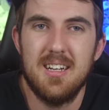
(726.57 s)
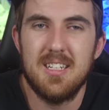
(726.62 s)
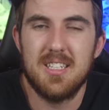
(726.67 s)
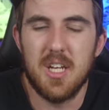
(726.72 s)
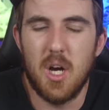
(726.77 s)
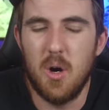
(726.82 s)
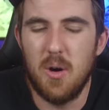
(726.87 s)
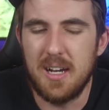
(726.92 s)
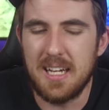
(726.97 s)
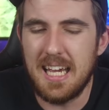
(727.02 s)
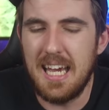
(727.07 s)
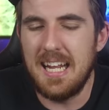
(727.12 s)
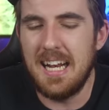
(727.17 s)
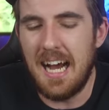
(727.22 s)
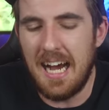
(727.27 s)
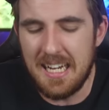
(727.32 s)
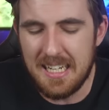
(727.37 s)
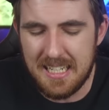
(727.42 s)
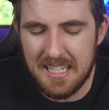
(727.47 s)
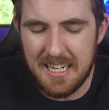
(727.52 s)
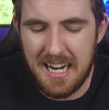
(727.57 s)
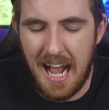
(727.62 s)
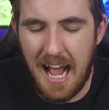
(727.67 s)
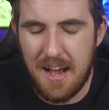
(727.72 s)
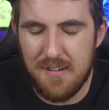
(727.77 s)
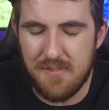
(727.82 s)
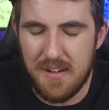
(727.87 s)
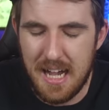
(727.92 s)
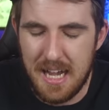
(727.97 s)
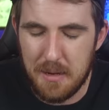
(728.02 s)
So again, I did
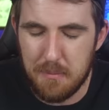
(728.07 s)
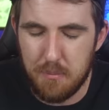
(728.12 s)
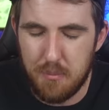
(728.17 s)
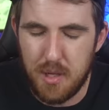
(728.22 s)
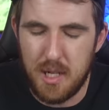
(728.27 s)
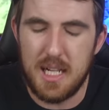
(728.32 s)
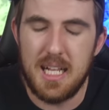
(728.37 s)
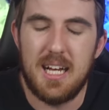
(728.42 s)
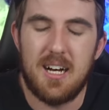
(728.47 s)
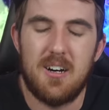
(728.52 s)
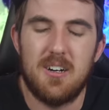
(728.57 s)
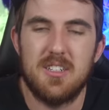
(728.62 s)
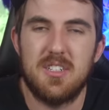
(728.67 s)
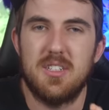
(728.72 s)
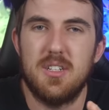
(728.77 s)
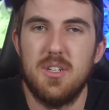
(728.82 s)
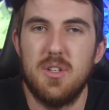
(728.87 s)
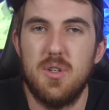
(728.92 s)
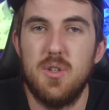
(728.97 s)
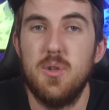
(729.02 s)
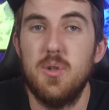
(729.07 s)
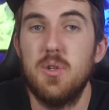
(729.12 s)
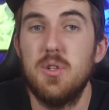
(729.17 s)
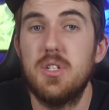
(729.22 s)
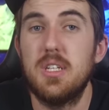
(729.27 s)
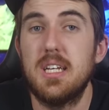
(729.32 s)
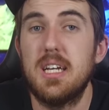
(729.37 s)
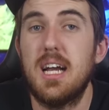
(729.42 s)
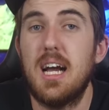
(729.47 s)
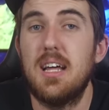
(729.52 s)
have a blast
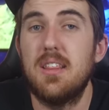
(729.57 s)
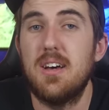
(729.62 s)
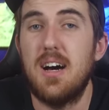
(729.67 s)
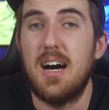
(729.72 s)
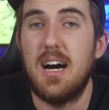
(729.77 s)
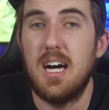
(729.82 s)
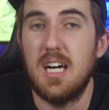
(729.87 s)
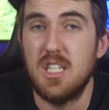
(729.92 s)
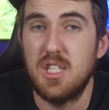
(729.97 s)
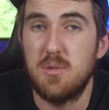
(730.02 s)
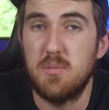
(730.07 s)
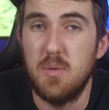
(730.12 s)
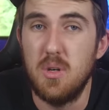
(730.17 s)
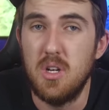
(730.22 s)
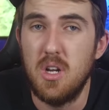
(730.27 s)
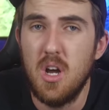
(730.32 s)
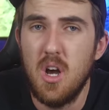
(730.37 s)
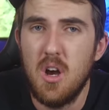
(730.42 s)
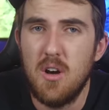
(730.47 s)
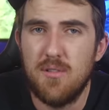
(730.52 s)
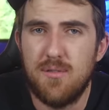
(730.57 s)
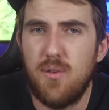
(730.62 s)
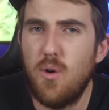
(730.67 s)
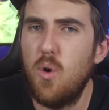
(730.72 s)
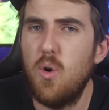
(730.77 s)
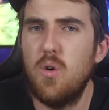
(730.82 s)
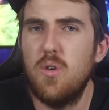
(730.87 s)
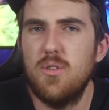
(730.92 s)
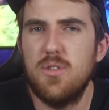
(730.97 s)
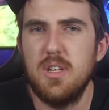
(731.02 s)
using the Huntsman
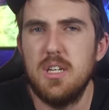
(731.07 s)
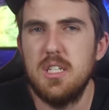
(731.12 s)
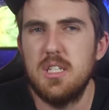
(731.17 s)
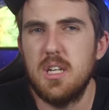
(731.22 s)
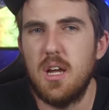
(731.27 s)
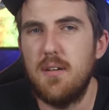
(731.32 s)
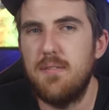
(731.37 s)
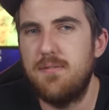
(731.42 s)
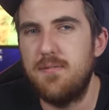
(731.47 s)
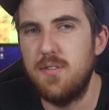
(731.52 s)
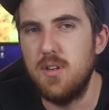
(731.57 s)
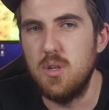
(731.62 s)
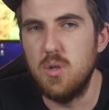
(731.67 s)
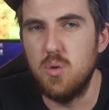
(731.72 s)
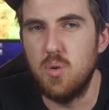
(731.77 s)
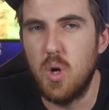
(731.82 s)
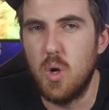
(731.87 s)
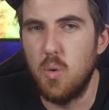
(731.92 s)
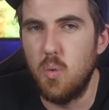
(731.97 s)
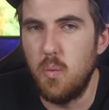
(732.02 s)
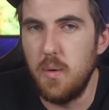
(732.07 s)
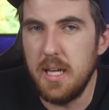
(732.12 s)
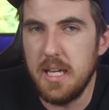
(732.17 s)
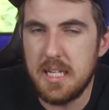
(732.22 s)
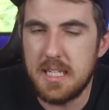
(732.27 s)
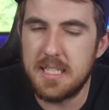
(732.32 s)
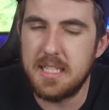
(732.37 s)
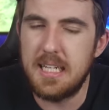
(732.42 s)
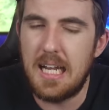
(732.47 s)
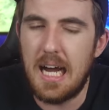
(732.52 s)
for these a few
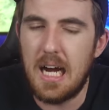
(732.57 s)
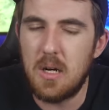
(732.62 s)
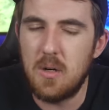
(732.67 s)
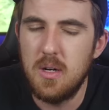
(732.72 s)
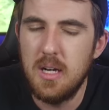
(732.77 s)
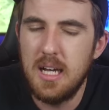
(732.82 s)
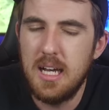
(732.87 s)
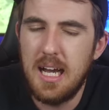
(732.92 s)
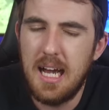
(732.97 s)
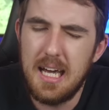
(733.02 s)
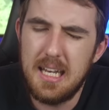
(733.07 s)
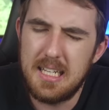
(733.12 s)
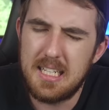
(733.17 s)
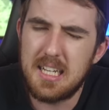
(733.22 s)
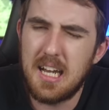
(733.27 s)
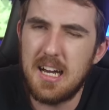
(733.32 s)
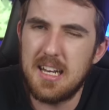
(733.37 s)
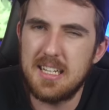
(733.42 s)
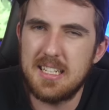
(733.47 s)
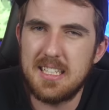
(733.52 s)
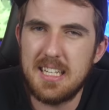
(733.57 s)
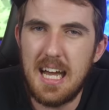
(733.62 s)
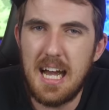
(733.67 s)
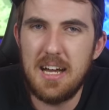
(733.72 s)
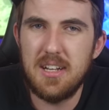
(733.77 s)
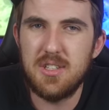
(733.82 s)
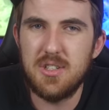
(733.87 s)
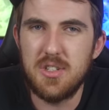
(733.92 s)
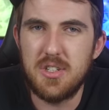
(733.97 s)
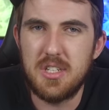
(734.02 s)
weeks now, and it's kind of sad to